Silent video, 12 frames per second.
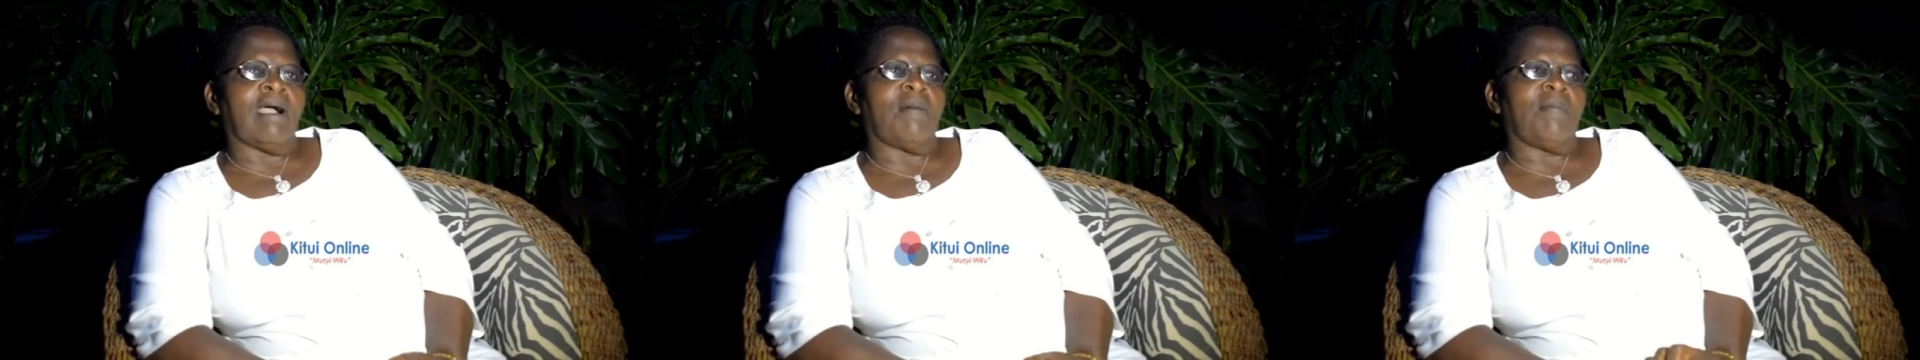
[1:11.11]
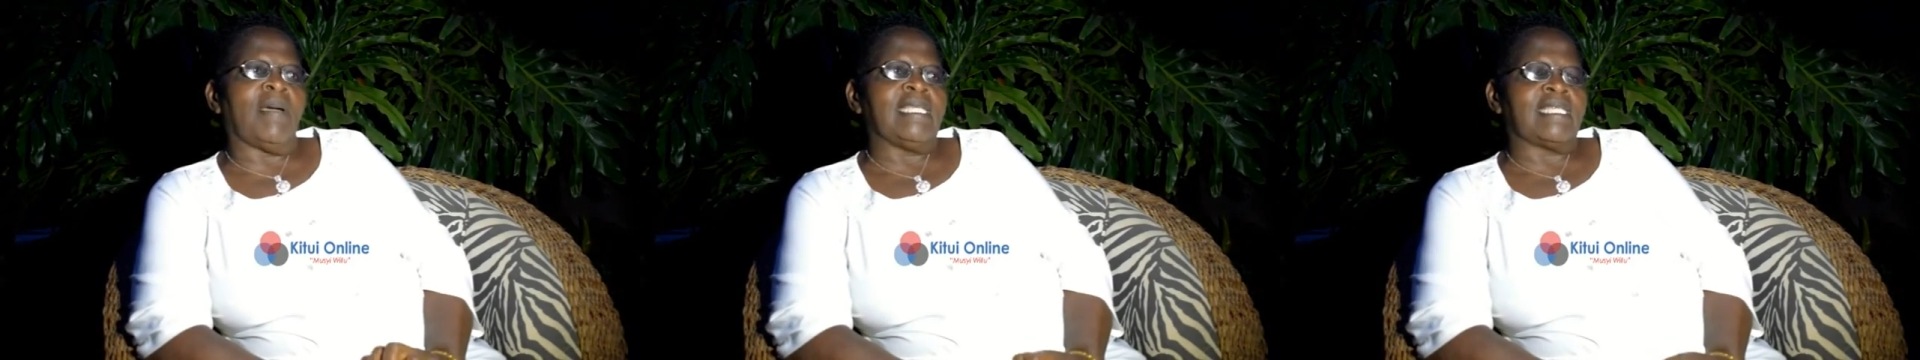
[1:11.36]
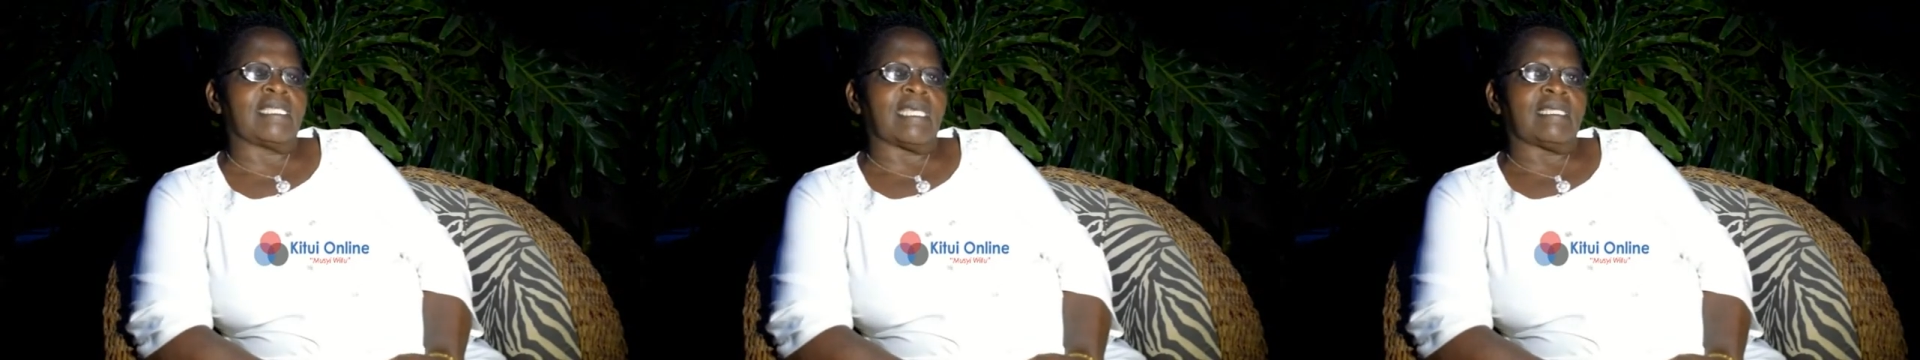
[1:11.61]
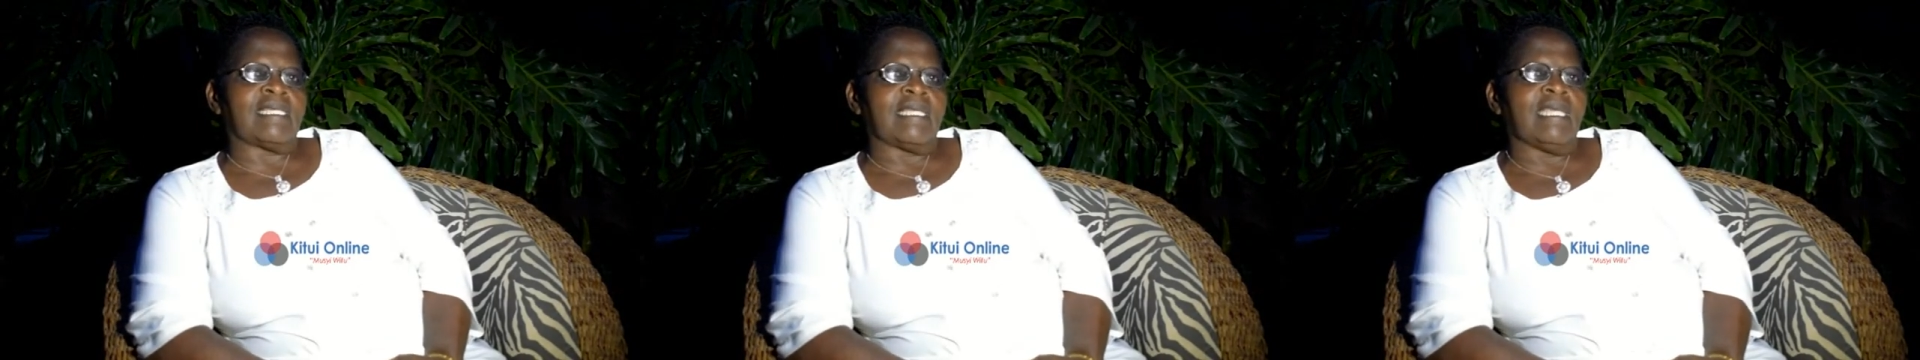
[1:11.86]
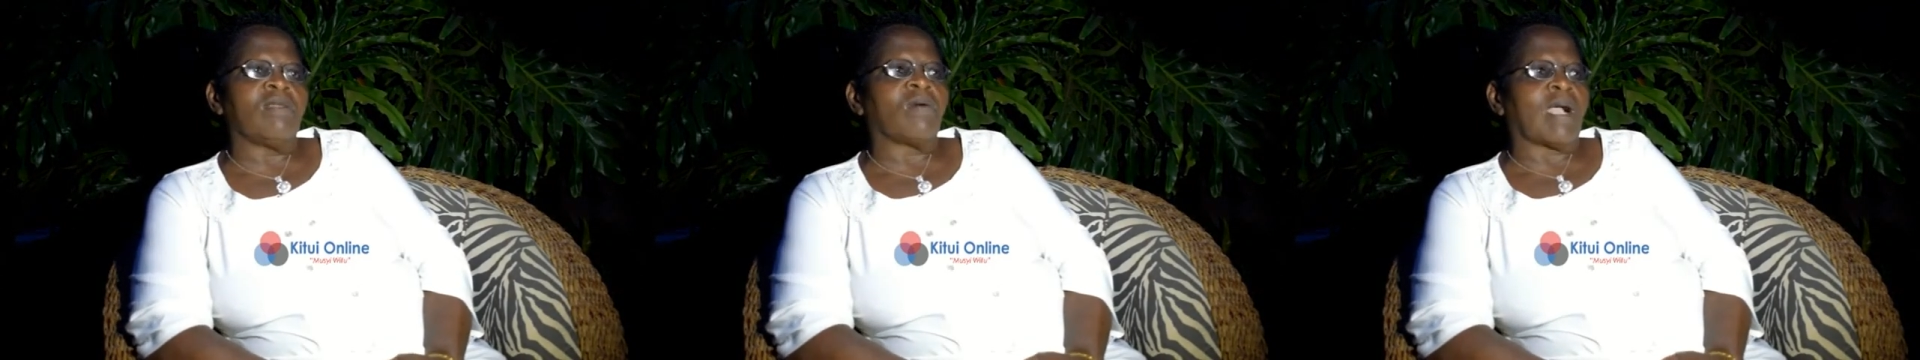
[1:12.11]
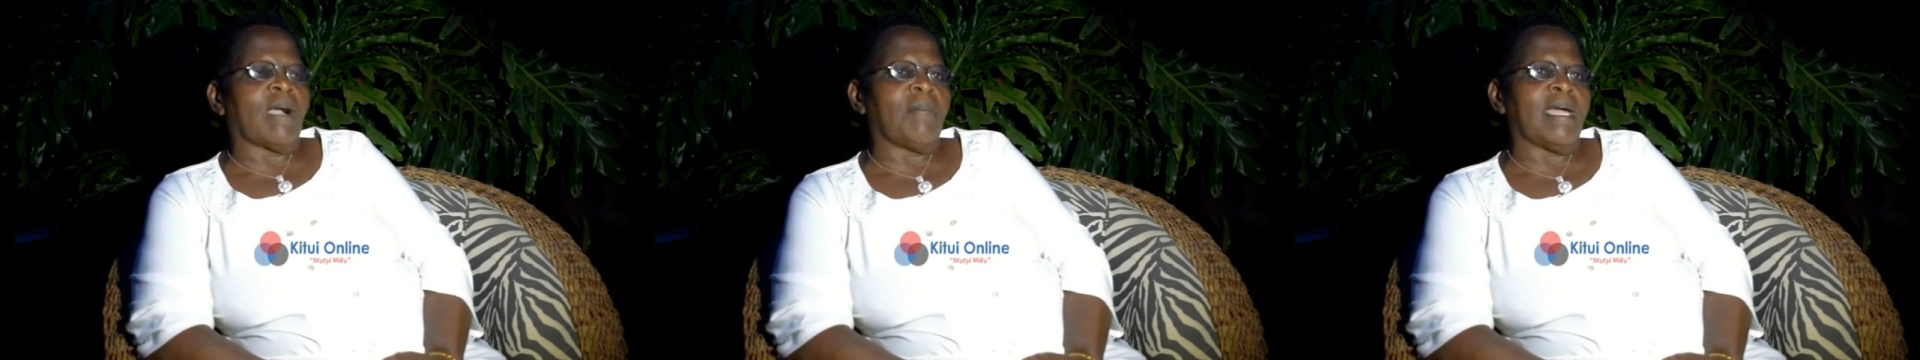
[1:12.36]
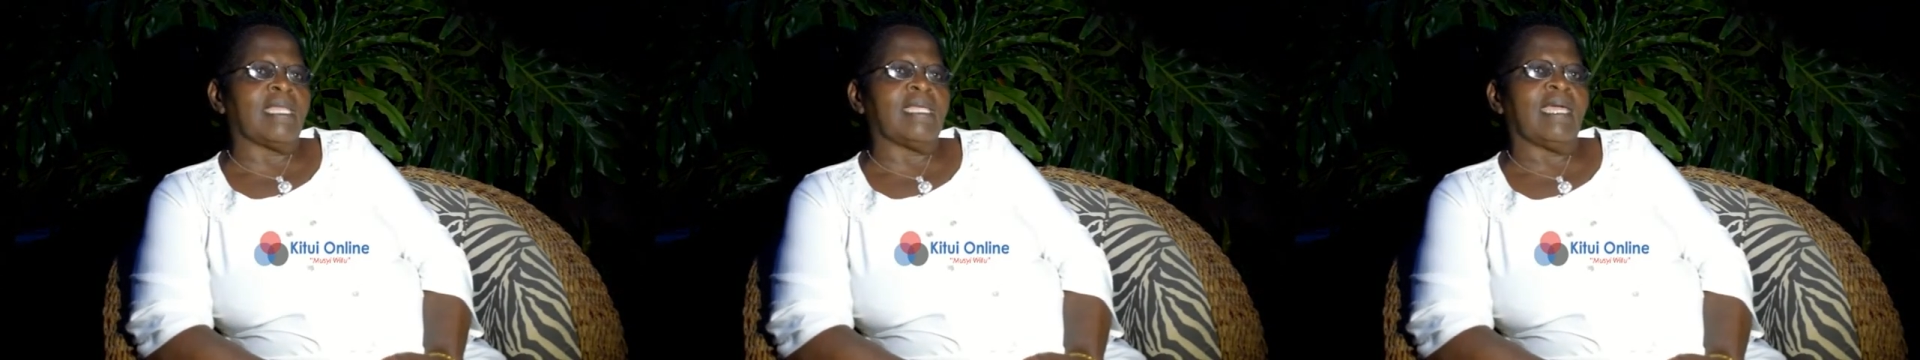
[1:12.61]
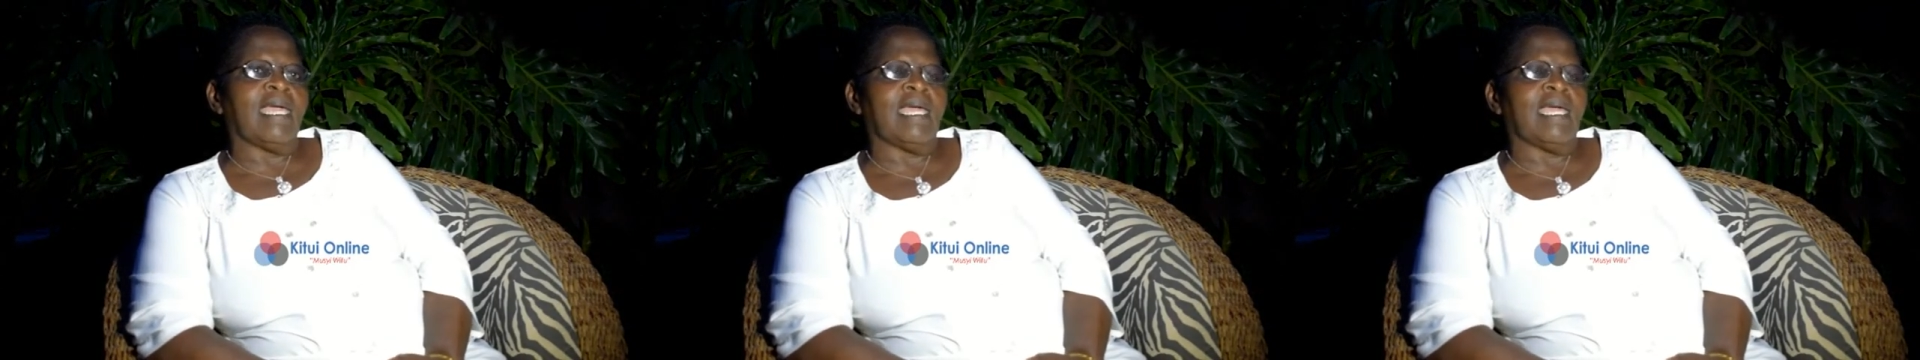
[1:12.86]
our mindset in Ukambani